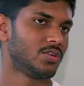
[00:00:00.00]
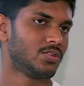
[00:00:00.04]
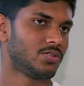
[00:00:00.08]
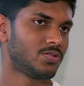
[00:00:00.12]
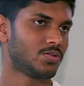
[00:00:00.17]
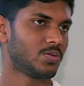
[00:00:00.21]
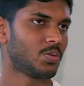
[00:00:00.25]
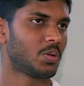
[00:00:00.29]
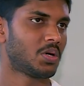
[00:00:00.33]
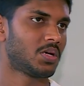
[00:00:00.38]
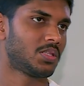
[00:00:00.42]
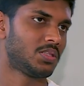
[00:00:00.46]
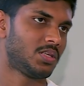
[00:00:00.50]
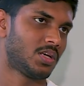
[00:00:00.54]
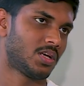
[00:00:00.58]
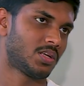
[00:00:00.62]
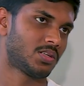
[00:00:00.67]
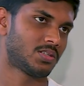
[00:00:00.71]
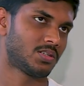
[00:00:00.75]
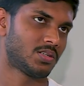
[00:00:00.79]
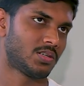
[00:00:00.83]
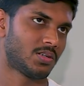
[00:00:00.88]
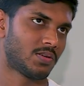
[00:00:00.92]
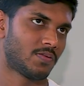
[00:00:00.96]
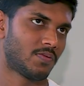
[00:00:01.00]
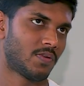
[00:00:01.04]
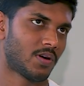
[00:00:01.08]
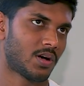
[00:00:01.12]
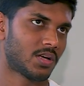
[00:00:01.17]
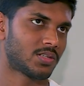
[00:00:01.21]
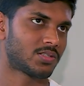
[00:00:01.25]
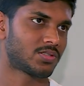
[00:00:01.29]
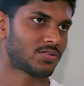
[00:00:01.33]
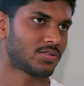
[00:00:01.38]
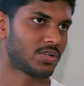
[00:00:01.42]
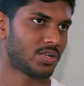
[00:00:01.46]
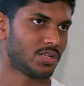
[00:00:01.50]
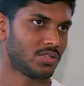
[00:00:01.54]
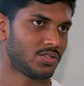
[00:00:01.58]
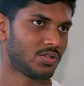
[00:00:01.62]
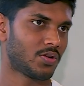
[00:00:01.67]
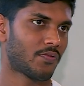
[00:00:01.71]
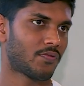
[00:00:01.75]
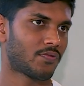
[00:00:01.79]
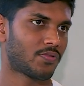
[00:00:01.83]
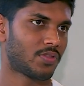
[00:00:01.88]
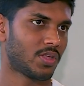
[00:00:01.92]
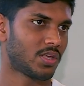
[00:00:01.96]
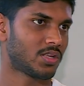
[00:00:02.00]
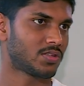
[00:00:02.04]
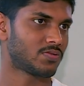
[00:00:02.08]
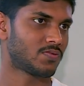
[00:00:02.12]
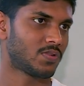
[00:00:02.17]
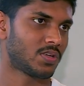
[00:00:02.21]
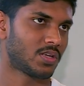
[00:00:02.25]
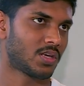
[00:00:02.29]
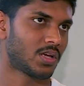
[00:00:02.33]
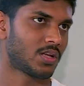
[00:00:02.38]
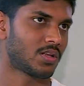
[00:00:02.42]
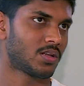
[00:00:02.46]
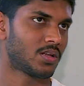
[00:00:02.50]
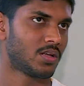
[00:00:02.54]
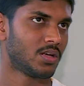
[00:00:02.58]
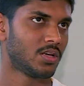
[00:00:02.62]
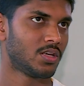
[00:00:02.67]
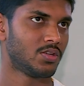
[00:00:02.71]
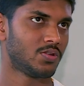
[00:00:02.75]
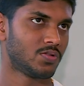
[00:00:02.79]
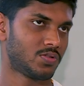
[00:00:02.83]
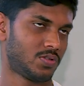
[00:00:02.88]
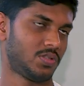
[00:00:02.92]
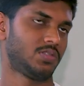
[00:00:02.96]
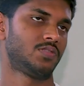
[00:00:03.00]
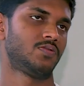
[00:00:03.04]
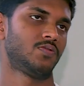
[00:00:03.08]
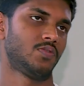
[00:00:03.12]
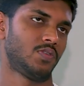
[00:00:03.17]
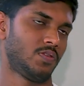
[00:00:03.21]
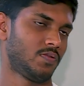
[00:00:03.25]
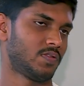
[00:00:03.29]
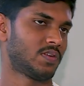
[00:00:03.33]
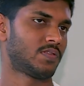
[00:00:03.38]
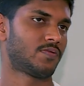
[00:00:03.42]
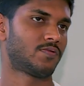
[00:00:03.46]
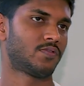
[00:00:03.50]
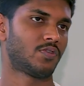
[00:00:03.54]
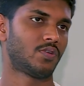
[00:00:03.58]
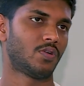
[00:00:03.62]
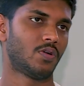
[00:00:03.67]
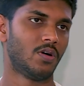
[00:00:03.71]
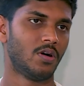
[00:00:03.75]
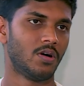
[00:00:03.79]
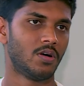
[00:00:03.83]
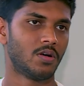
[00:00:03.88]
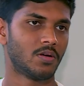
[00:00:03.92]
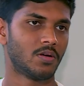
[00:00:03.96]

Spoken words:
So there's a vast range of things we can use this for, even for